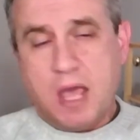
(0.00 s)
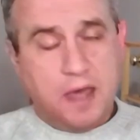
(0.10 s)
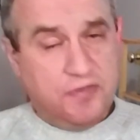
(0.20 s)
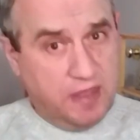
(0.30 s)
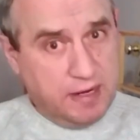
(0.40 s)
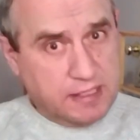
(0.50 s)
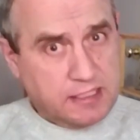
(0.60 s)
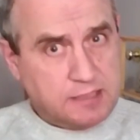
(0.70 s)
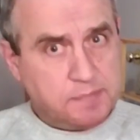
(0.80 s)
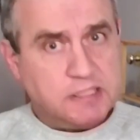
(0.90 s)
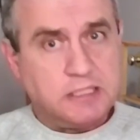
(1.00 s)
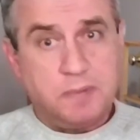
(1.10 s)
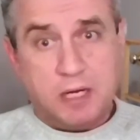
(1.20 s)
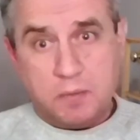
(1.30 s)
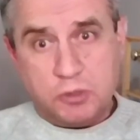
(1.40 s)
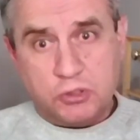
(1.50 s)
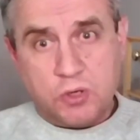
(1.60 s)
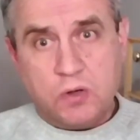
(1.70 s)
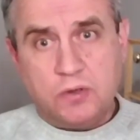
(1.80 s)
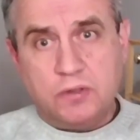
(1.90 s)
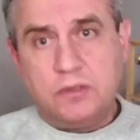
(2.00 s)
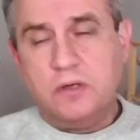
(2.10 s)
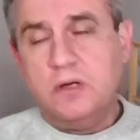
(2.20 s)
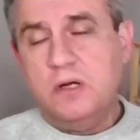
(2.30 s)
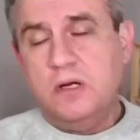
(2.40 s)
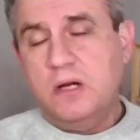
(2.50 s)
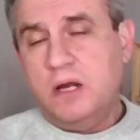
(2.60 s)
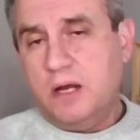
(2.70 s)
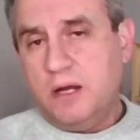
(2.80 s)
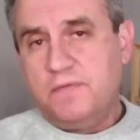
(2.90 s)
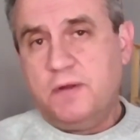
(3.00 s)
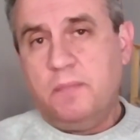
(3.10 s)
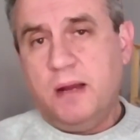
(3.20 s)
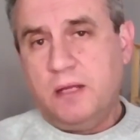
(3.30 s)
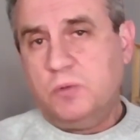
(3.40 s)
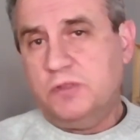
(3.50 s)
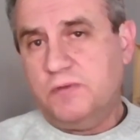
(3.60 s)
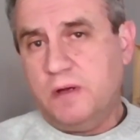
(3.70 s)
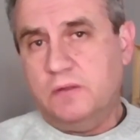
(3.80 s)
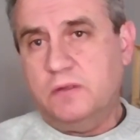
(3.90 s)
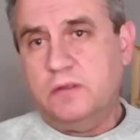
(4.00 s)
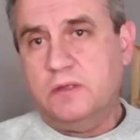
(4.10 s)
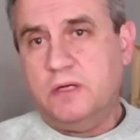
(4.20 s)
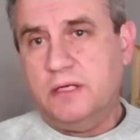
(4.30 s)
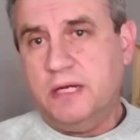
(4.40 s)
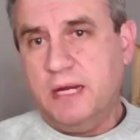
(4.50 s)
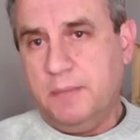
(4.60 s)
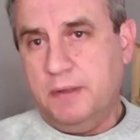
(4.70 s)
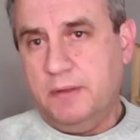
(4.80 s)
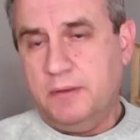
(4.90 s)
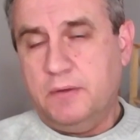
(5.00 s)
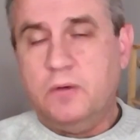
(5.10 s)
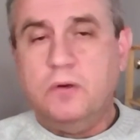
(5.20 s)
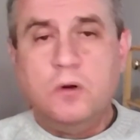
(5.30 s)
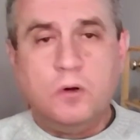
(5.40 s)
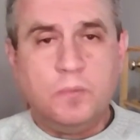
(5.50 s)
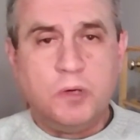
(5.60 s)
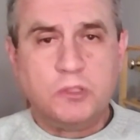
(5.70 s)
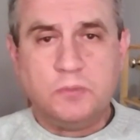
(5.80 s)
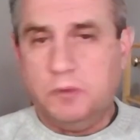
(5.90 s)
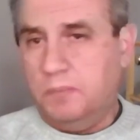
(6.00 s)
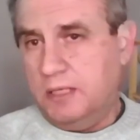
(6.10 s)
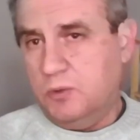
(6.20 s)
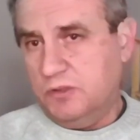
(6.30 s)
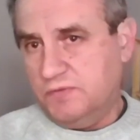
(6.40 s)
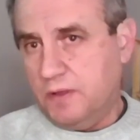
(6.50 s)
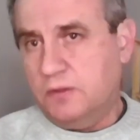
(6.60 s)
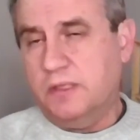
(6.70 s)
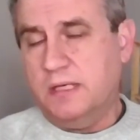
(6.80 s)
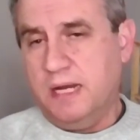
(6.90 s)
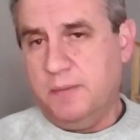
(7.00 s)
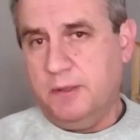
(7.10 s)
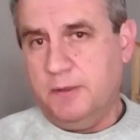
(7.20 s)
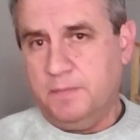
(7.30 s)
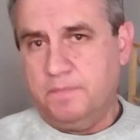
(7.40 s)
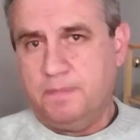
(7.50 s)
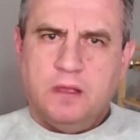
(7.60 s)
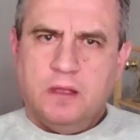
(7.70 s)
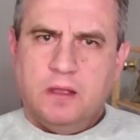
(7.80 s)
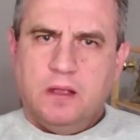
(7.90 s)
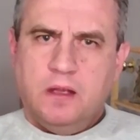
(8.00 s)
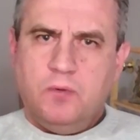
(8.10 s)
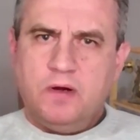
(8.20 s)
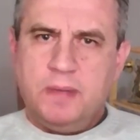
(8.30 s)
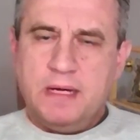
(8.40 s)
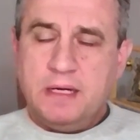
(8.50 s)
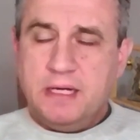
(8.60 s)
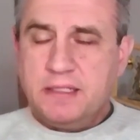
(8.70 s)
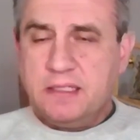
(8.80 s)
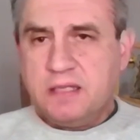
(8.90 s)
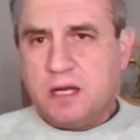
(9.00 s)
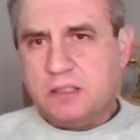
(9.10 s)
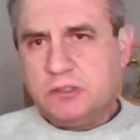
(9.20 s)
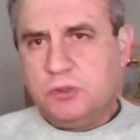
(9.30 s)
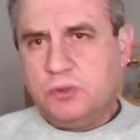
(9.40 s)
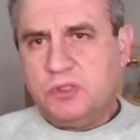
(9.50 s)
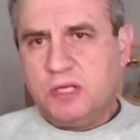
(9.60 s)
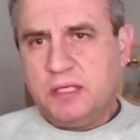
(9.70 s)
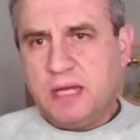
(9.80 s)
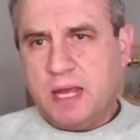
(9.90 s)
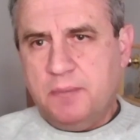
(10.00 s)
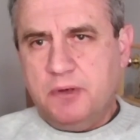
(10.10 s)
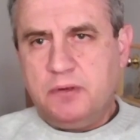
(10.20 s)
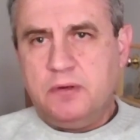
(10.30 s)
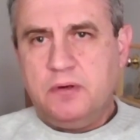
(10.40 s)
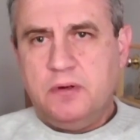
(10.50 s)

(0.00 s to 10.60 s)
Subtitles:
And then the suspicions became stronger after blood was found on the hammer, or possible blood was found on the hammer. It would have been an easy task to rotate the hammer